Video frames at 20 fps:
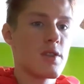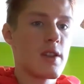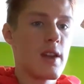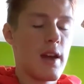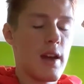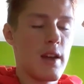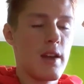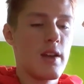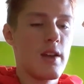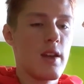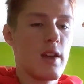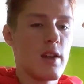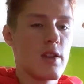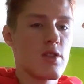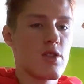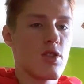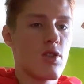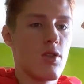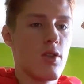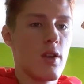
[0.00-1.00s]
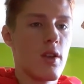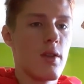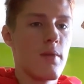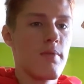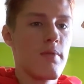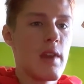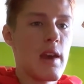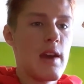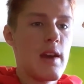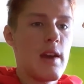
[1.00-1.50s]
that Indiana scored
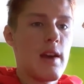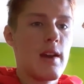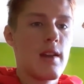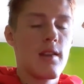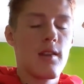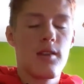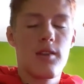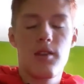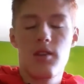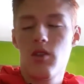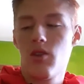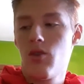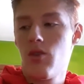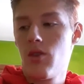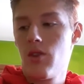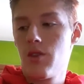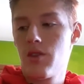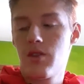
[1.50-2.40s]
in the third quarter.